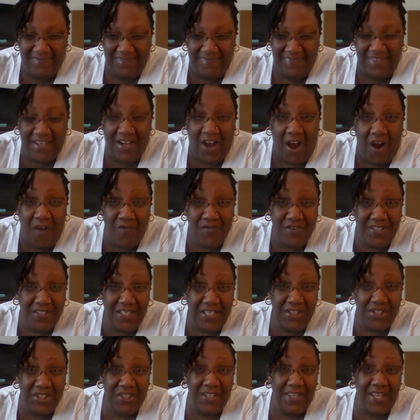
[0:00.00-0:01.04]
the
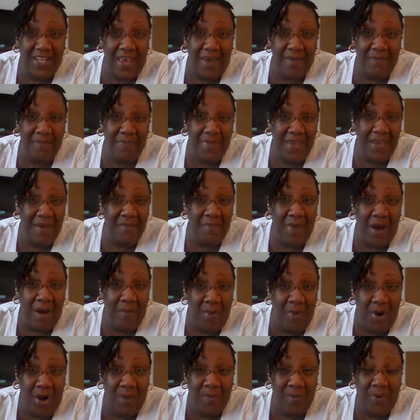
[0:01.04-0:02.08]
conversation that me and my
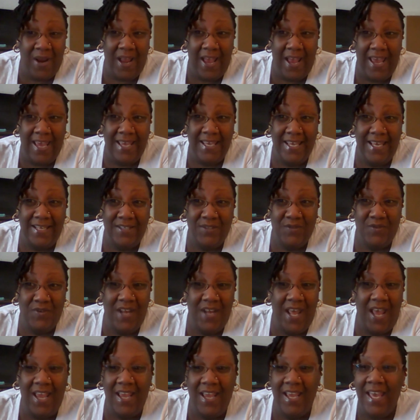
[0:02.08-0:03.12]
barber had
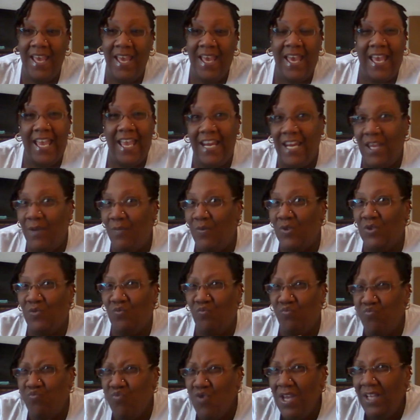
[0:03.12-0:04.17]
yesterday, and it was
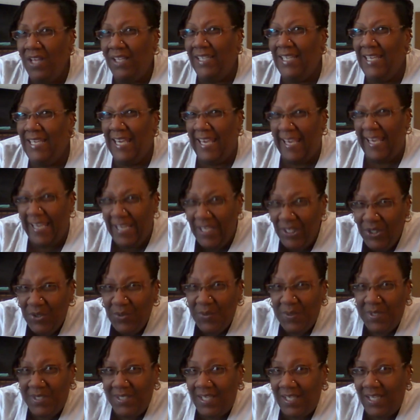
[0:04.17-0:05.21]
really
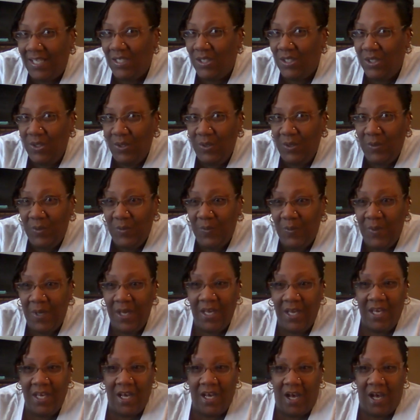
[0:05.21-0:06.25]
interesting too.
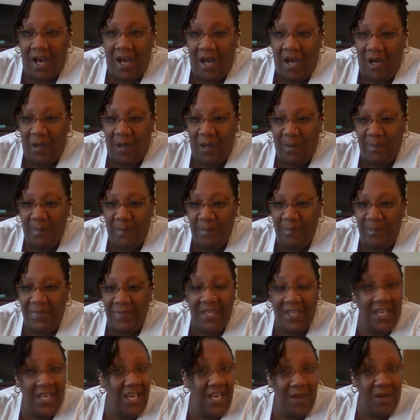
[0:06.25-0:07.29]

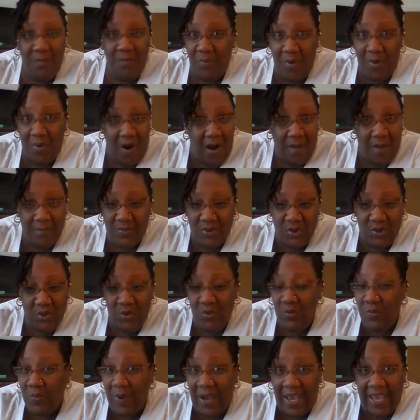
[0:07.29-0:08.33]
The
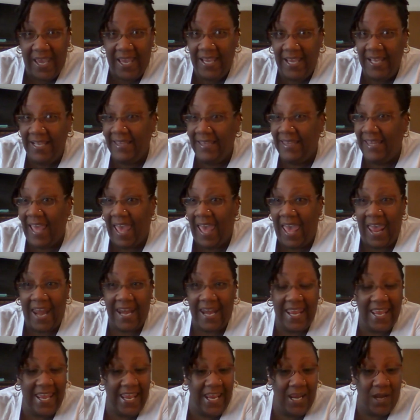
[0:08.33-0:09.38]
impromptu way
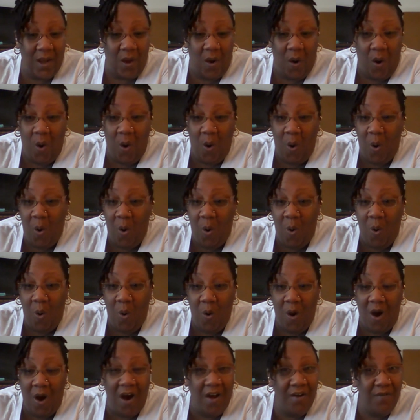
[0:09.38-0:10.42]
that it
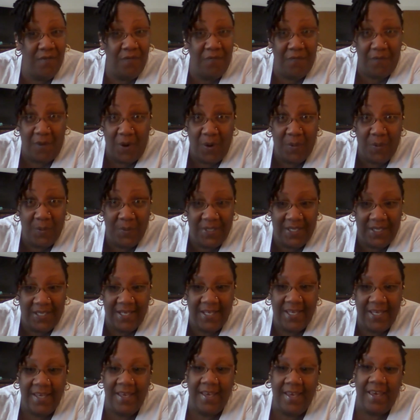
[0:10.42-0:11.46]
all
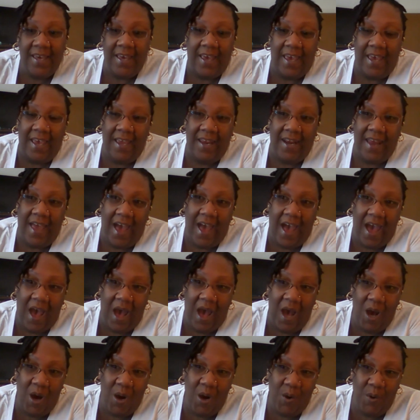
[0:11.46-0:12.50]
unfolded, and
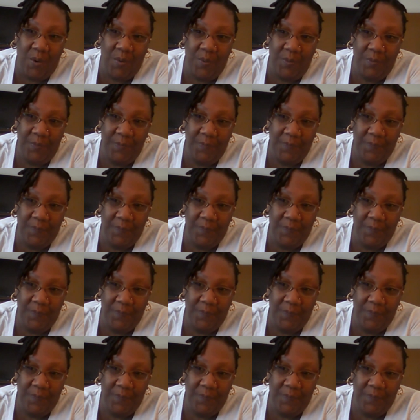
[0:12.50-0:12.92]
how